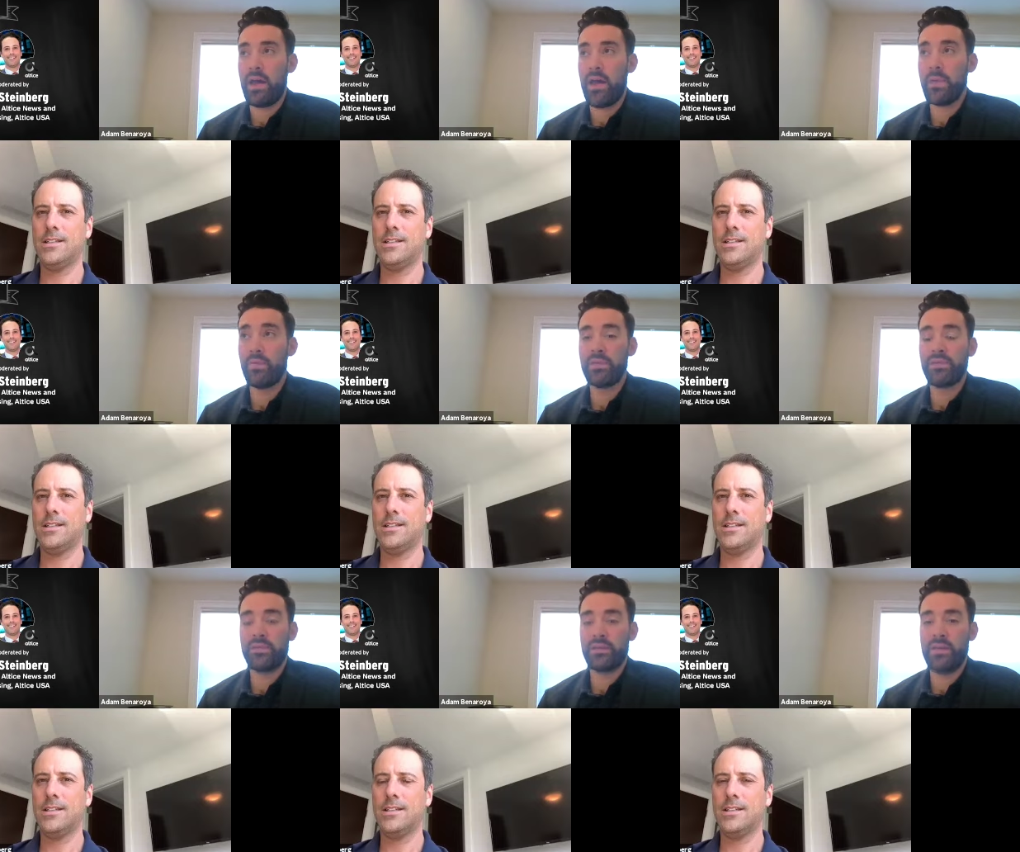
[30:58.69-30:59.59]
Speaker 1: I
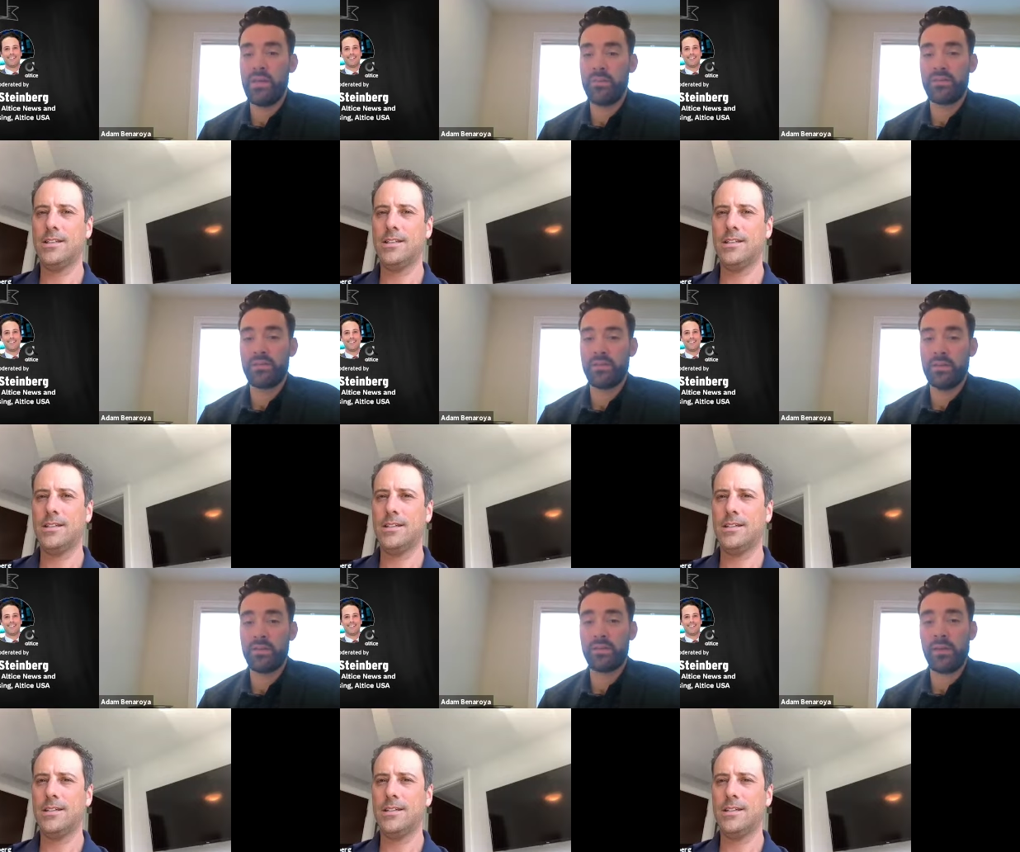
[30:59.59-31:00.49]
personally am ex-
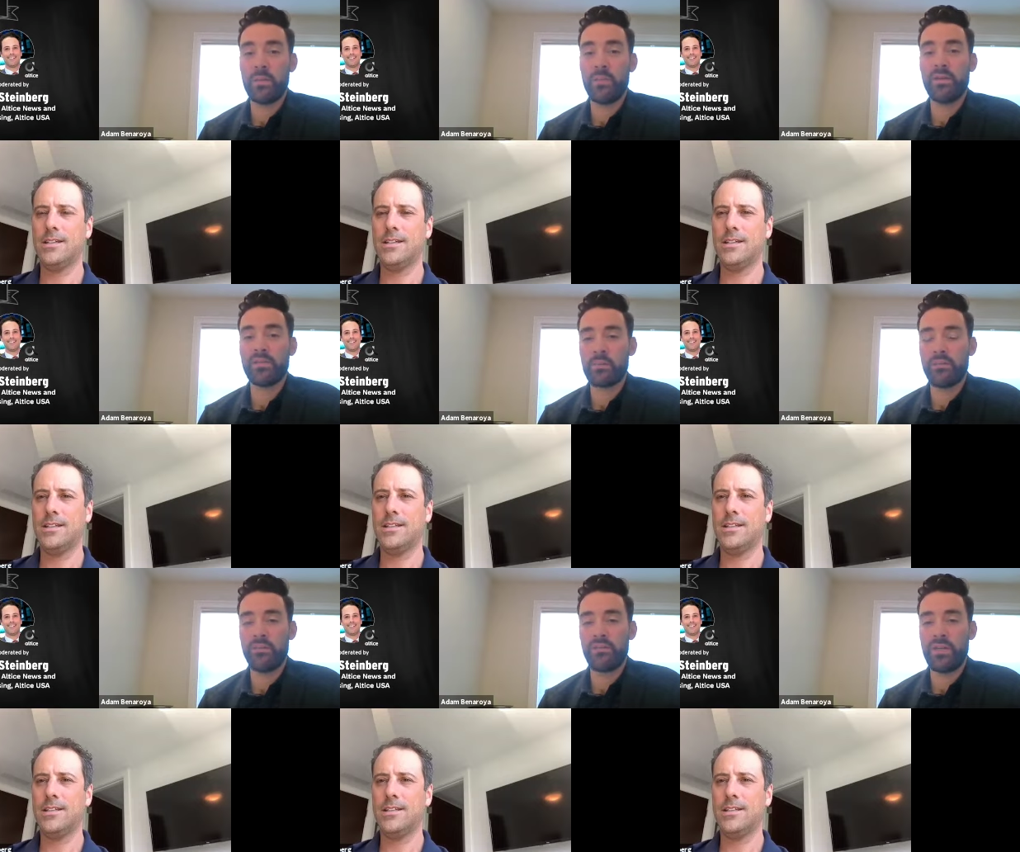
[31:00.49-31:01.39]
excited about some of
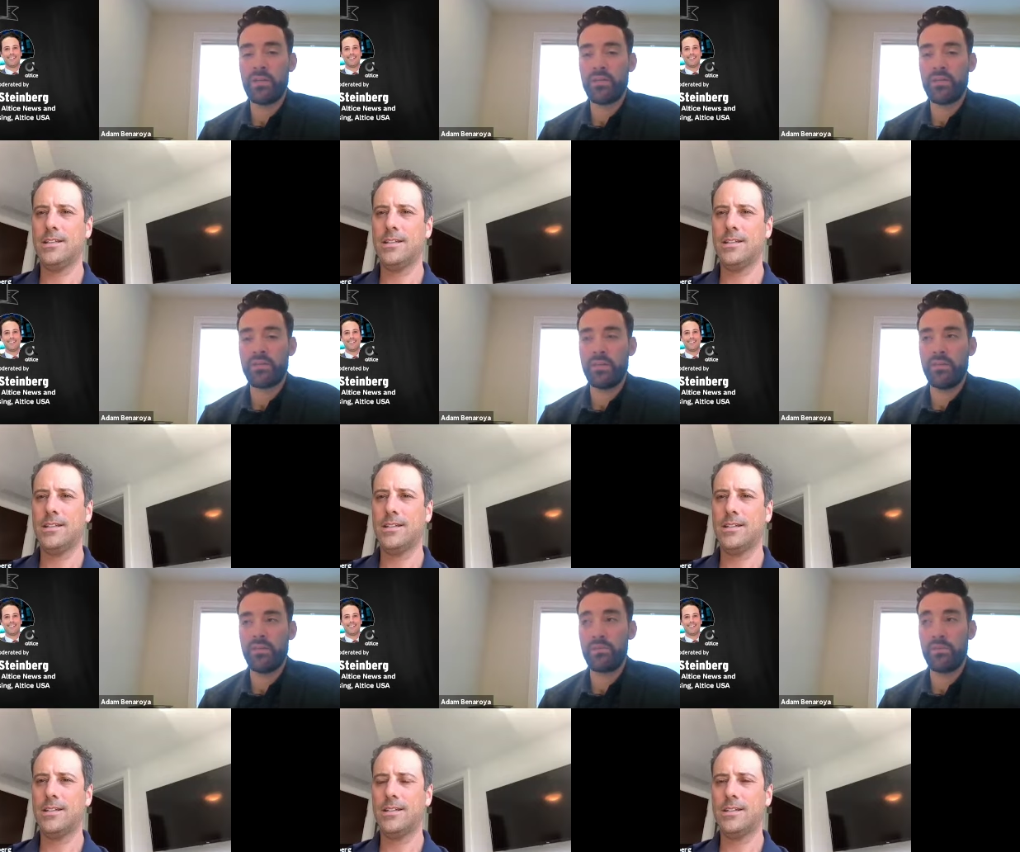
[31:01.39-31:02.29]
those changes because I
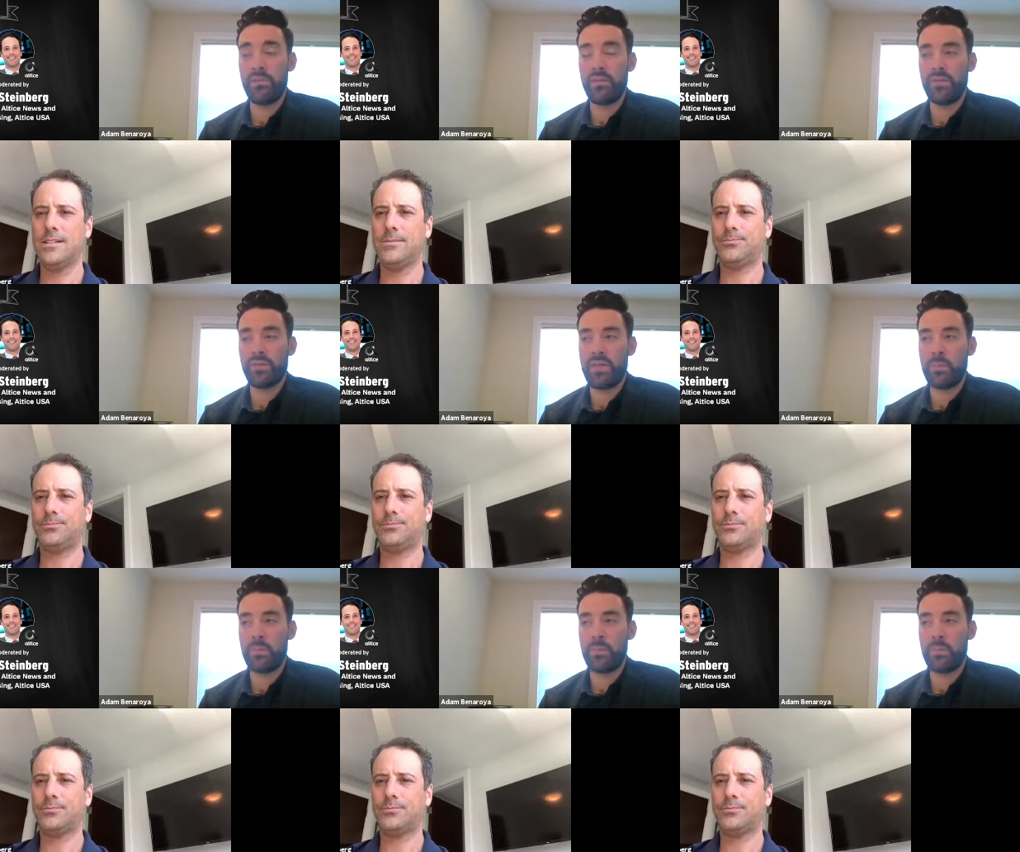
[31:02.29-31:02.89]
do think it's an